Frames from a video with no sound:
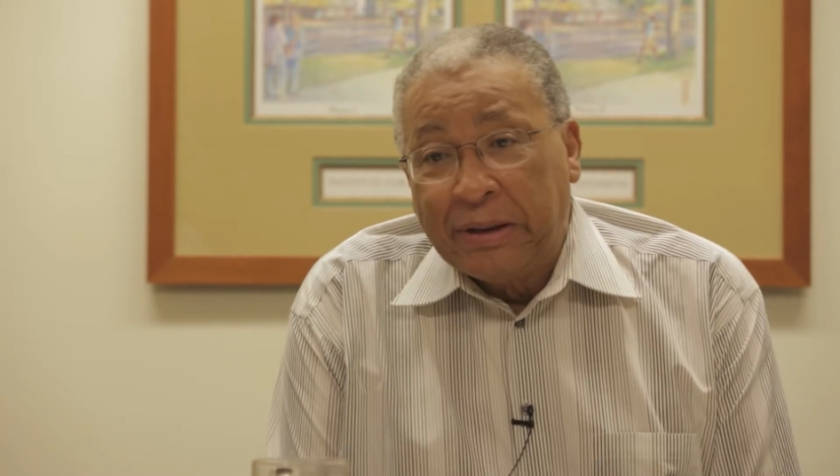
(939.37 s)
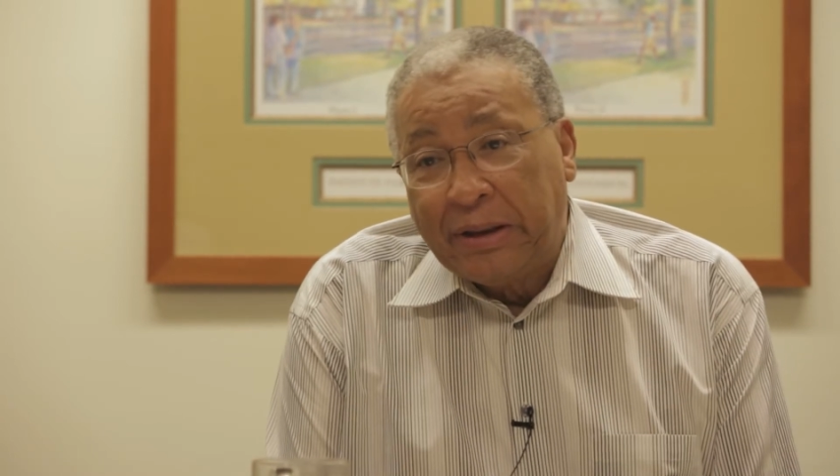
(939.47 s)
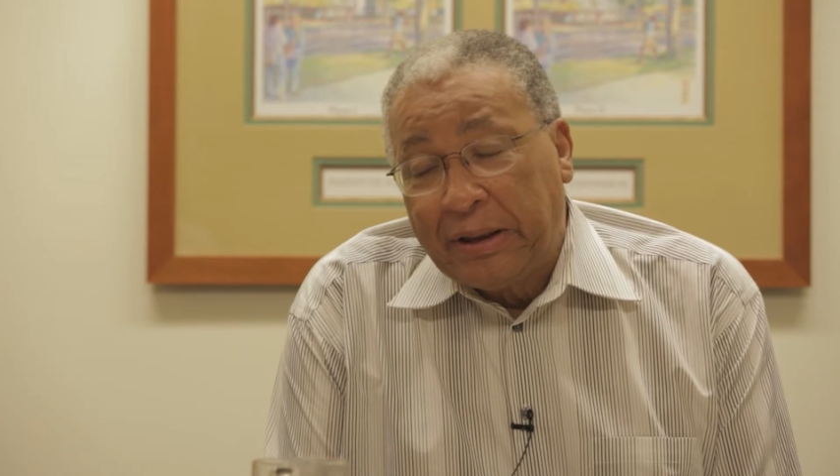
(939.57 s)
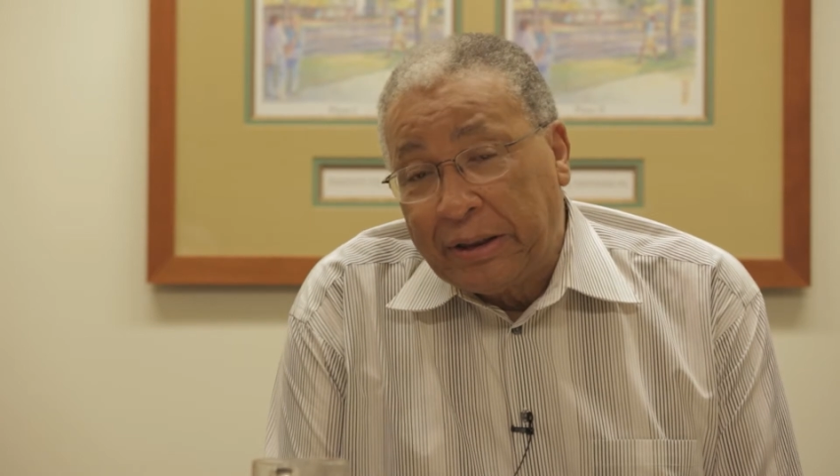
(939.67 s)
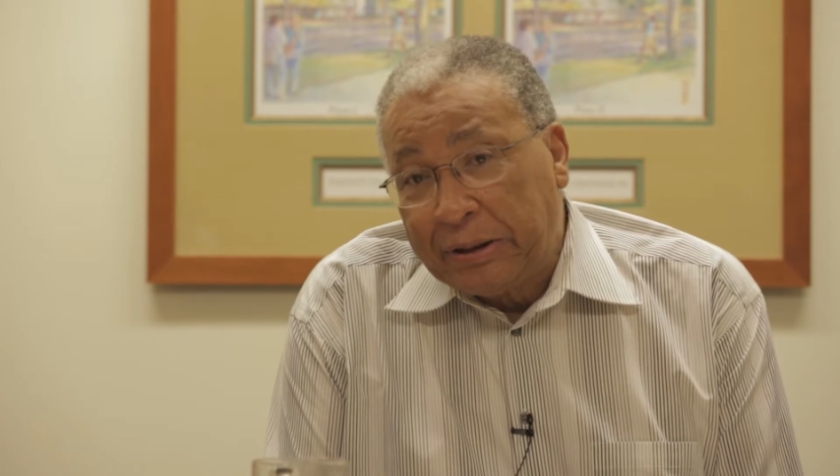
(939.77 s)

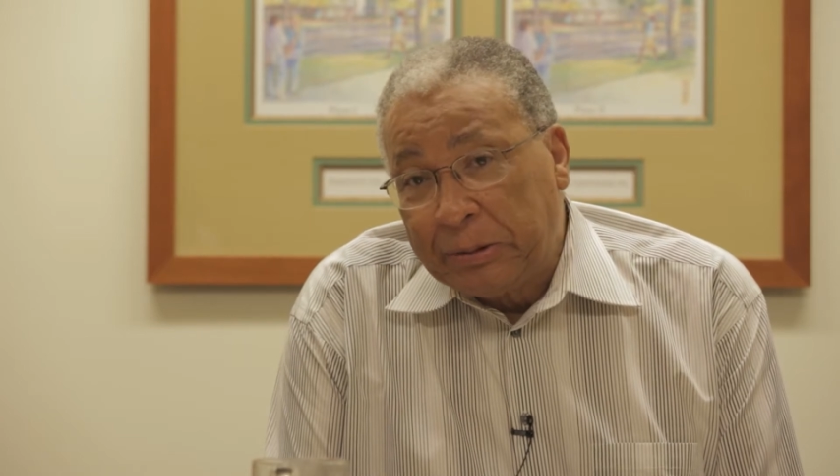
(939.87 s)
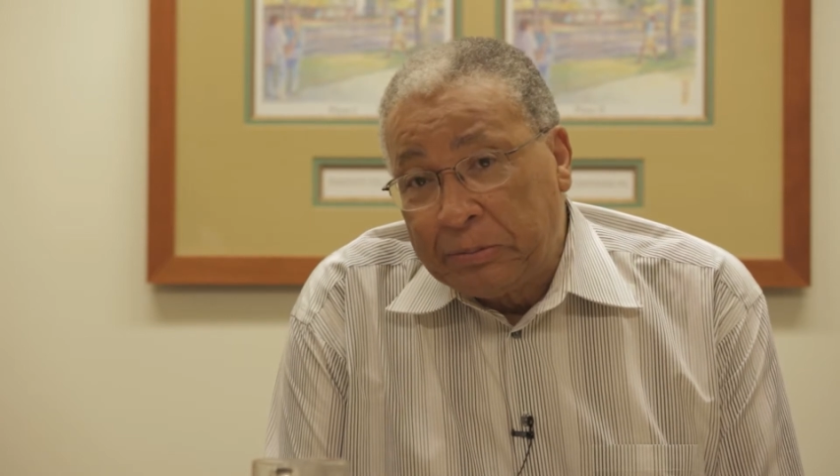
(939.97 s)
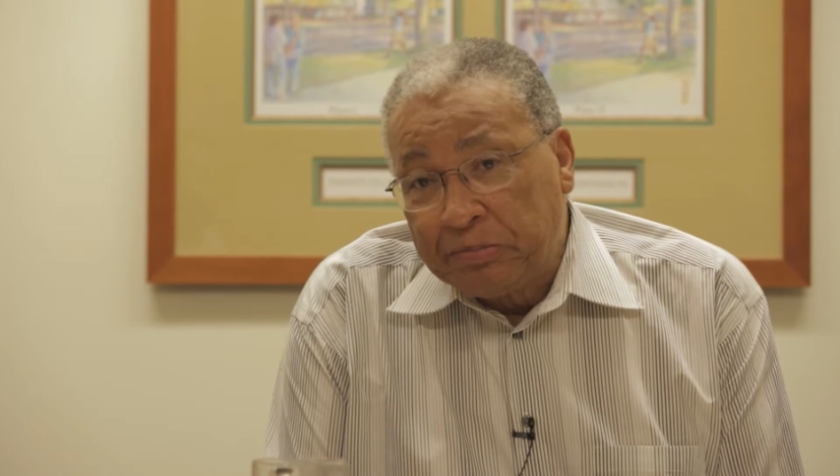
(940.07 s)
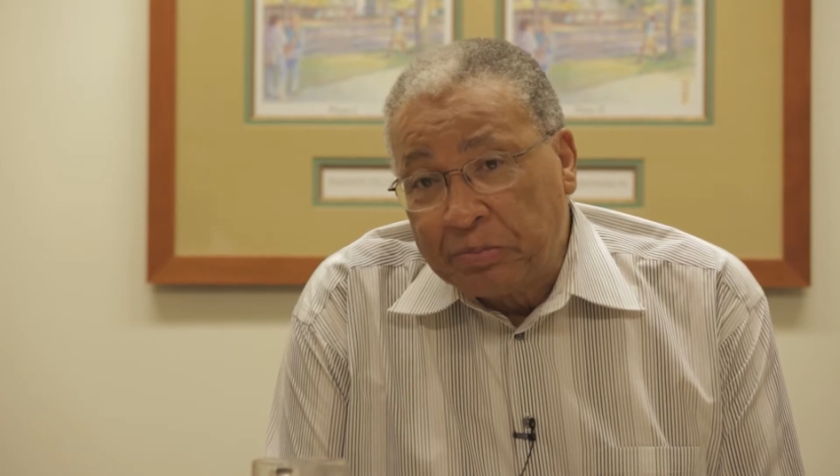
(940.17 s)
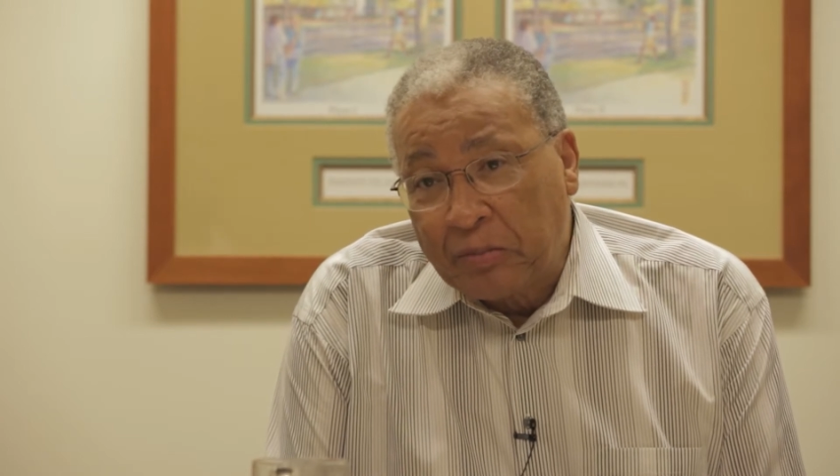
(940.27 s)

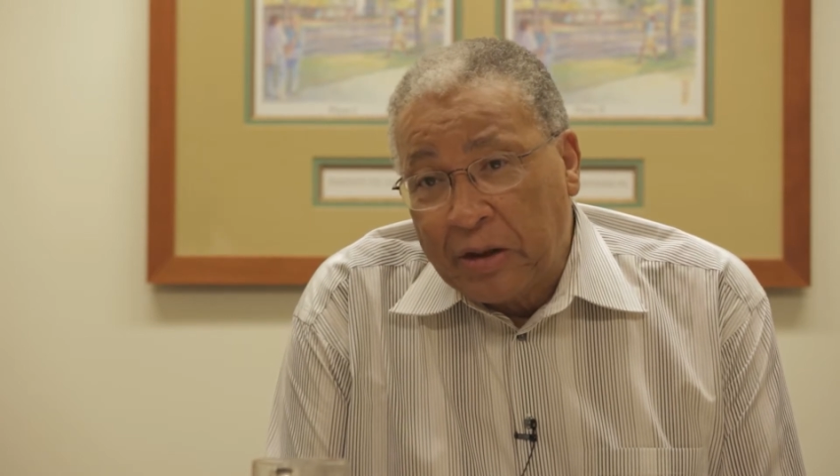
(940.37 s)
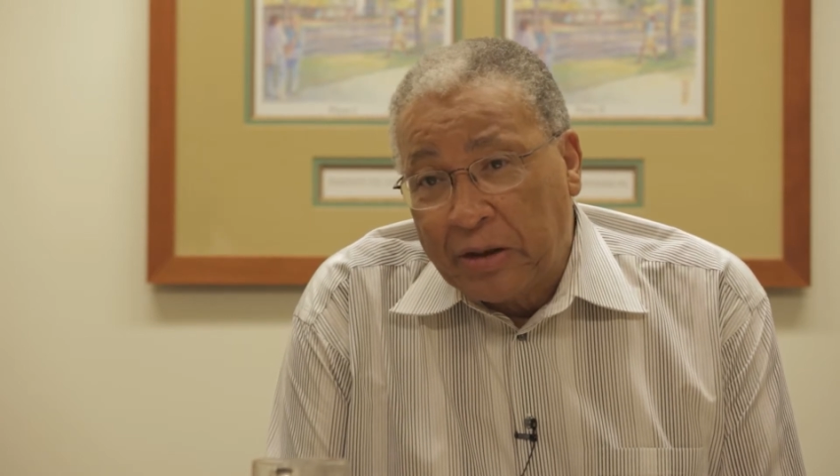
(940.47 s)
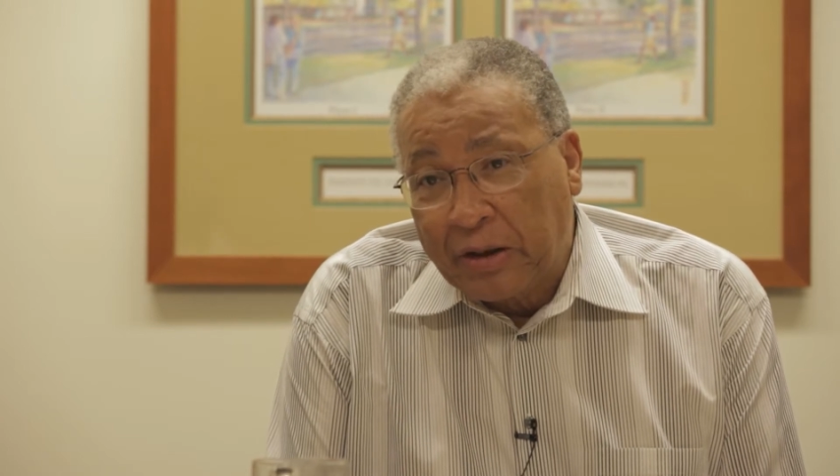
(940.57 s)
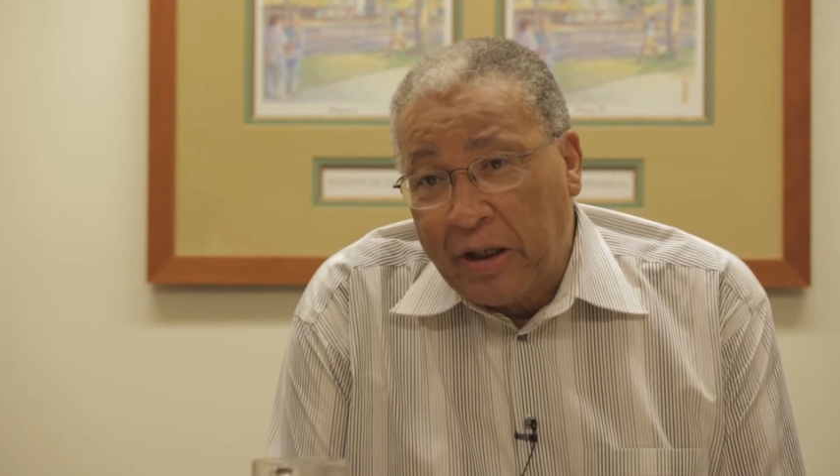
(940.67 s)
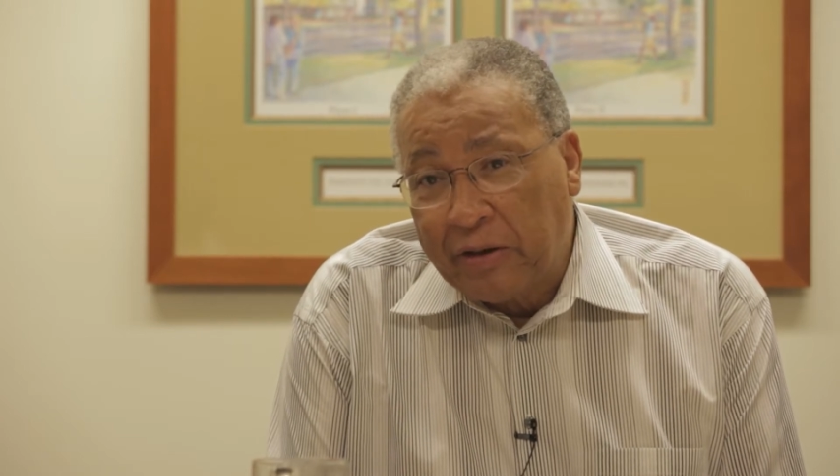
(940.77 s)

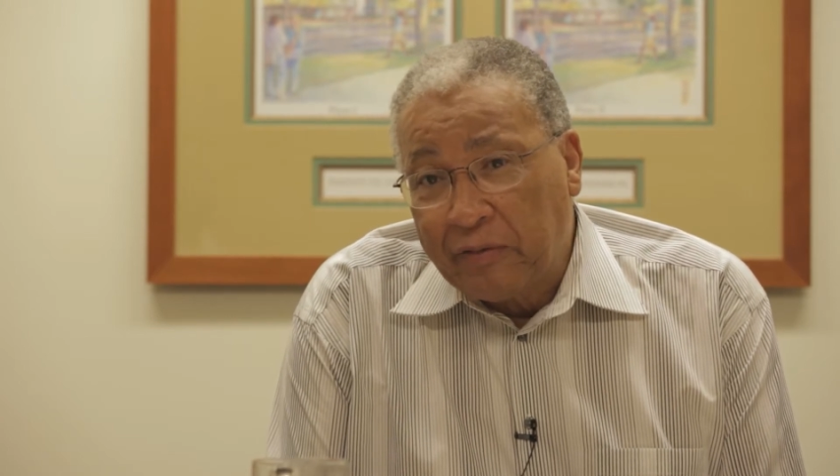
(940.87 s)
a kind